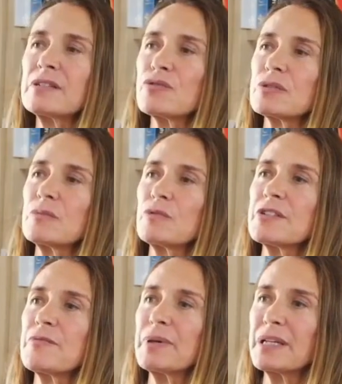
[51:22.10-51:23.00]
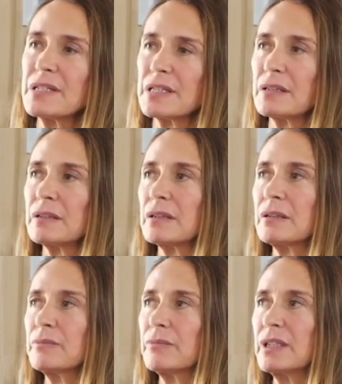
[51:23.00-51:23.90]
syndrome was a big deal.
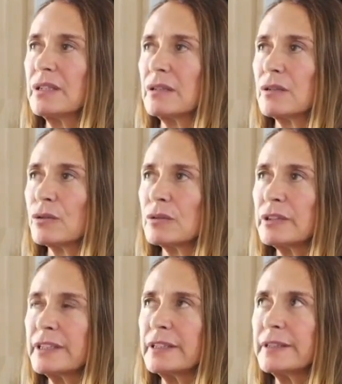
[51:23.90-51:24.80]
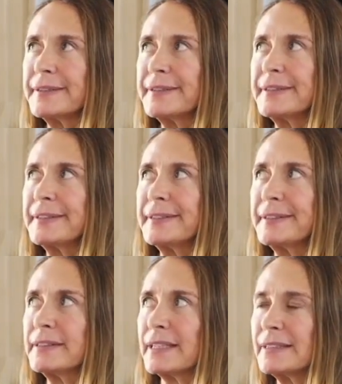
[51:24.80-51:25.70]
In the
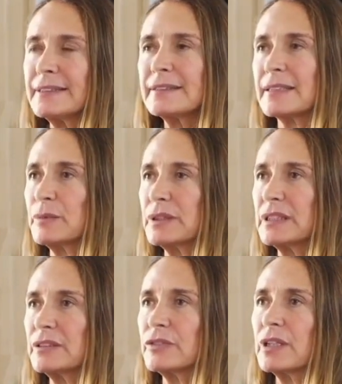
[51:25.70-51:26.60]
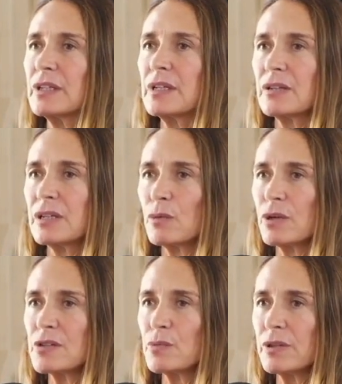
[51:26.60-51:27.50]
early 90s, I believe, there
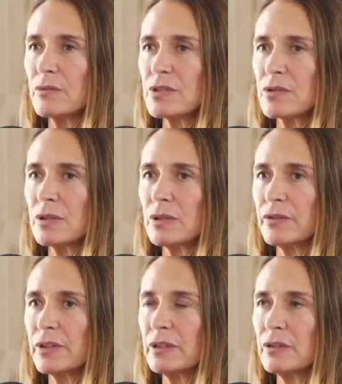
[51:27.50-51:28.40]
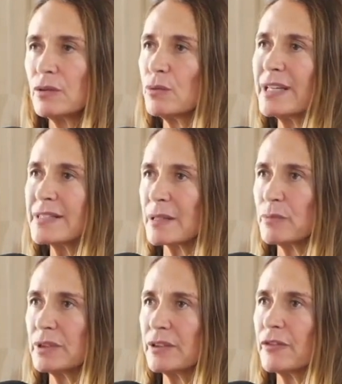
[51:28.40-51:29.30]
was what was called in the US,
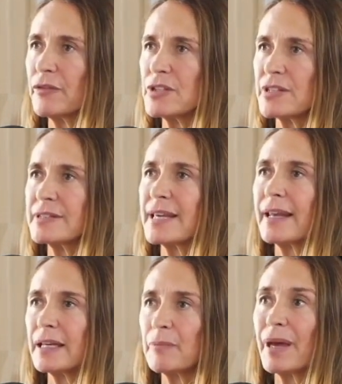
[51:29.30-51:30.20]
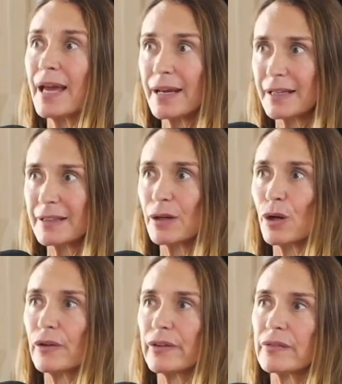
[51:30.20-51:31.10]
I believe, a satanic panic, they
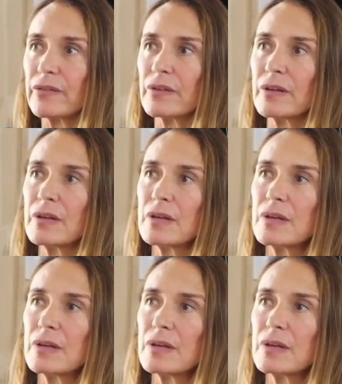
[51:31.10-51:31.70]
called it.